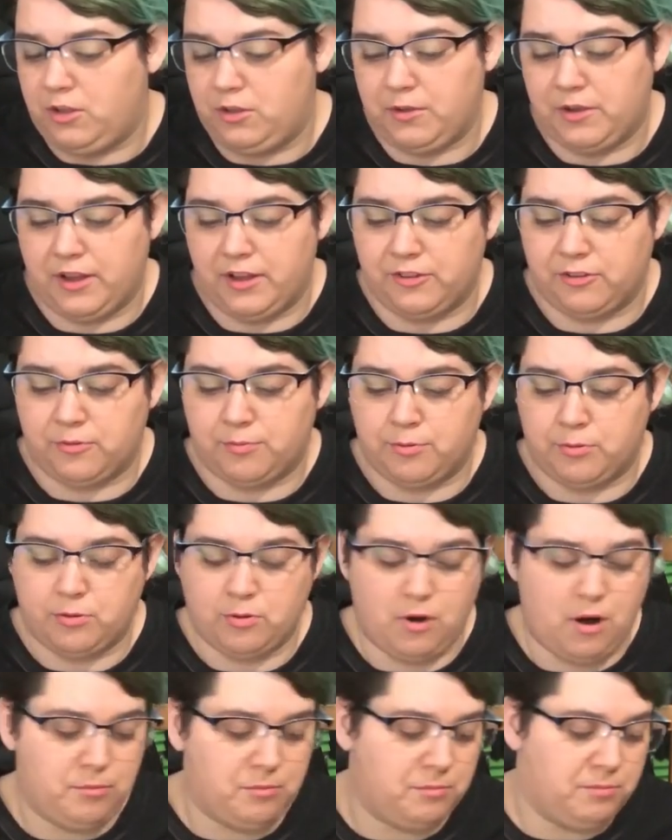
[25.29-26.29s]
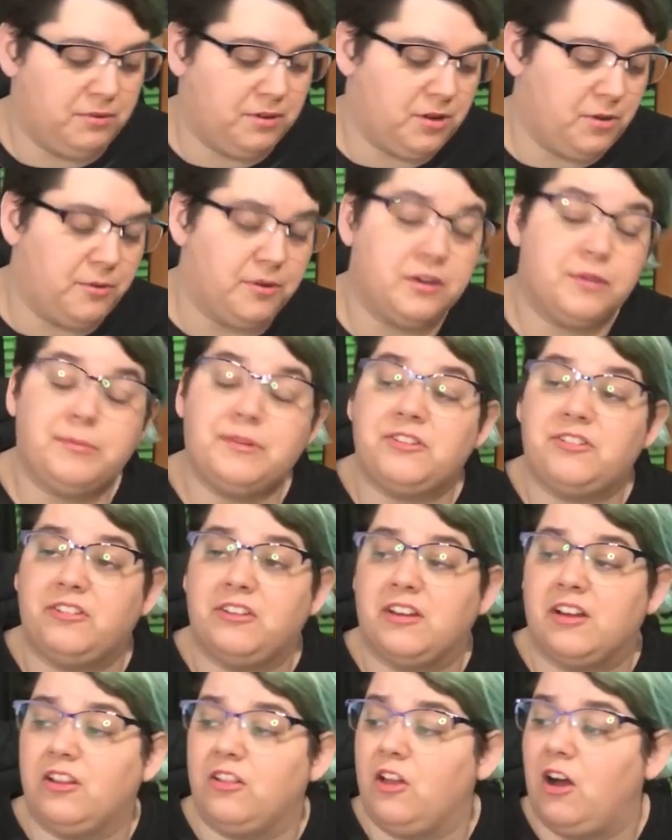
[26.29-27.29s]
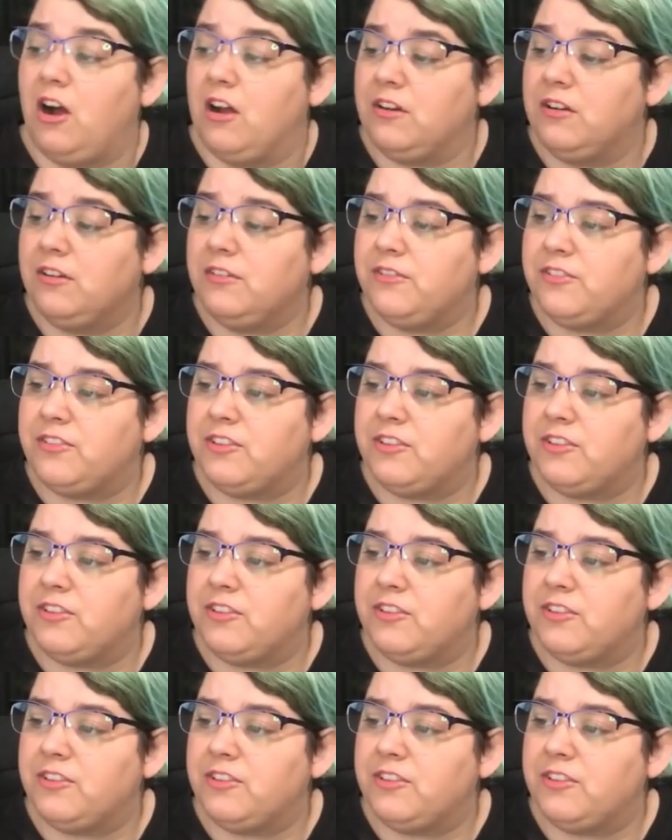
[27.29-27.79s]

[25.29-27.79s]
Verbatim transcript: you guys are probably going to be seeing a lot of.